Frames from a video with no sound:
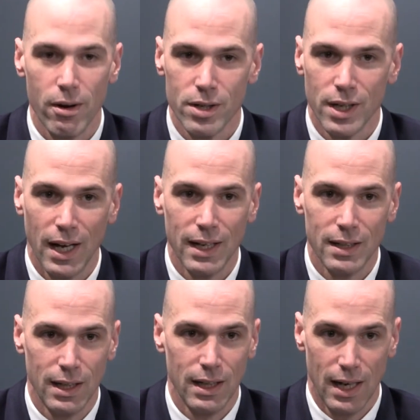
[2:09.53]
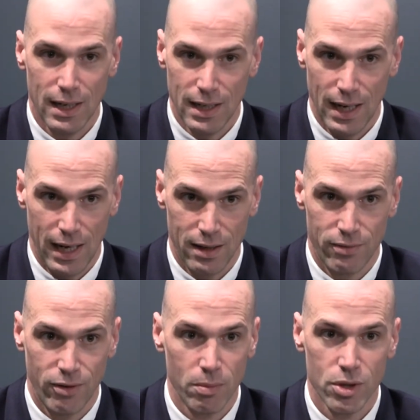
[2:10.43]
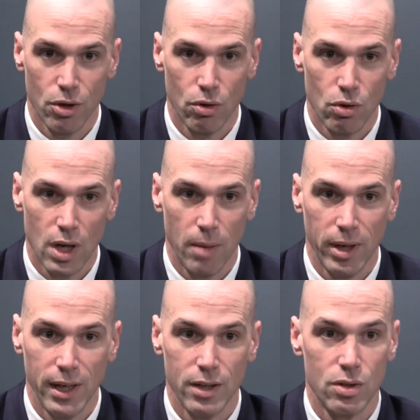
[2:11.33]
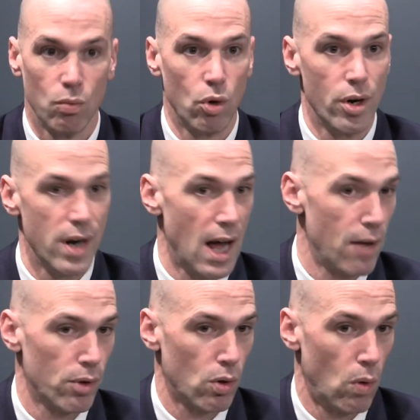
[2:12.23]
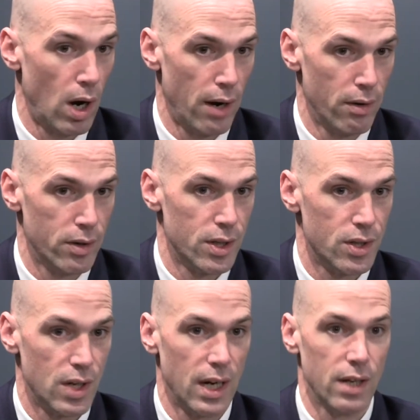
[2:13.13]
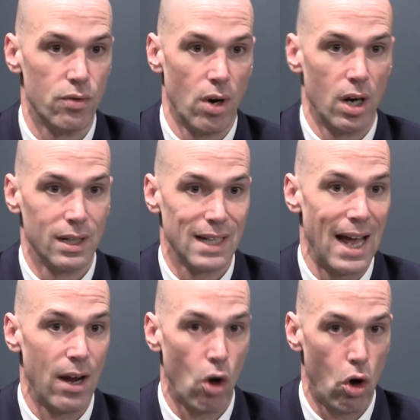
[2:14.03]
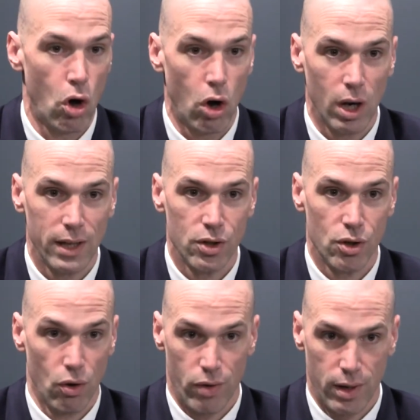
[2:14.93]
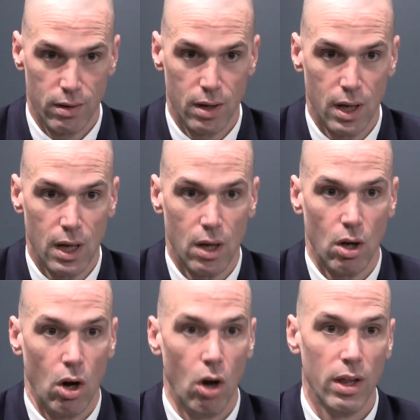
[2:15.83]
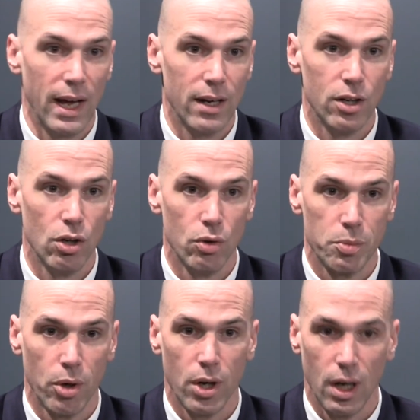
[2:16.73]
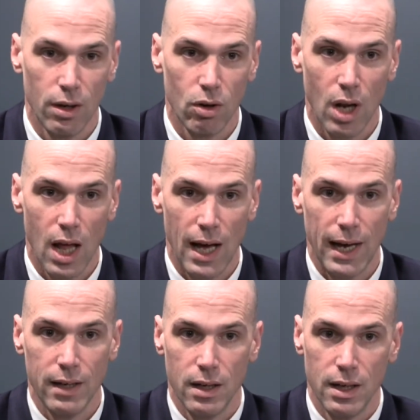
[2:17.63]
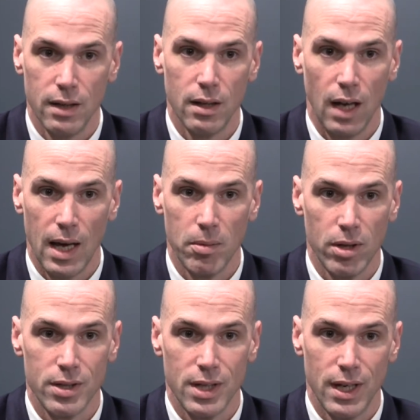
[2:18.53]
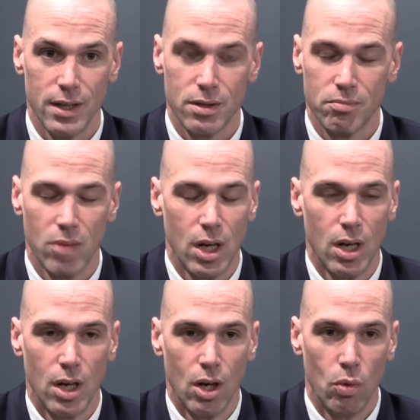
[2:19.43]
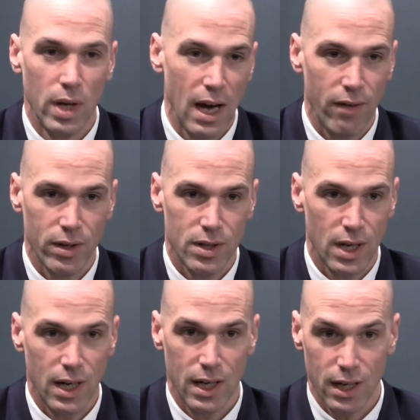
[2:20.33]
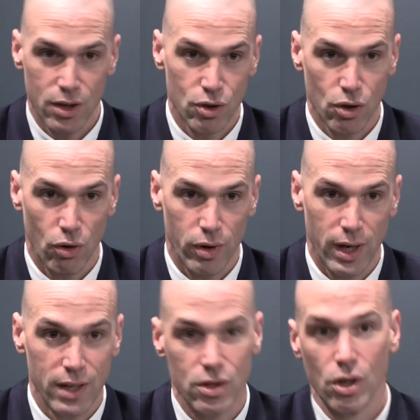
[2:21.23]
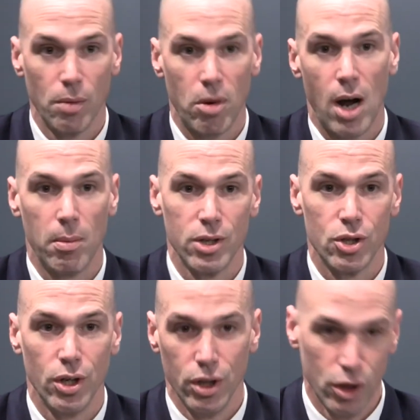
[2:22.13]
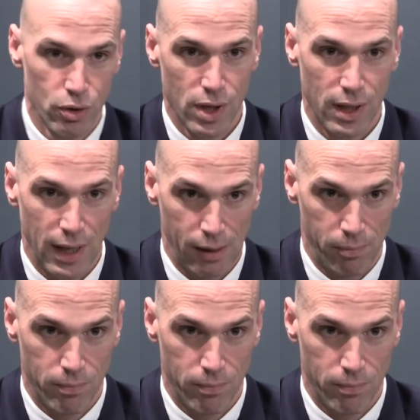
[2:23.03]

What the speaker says: to 1998, pharmaceutical companies were not required to study drugs at all in children. All they had to do was put a little line in the label that says, "We haven't studied it in children, and so you probably shouldn't use it then."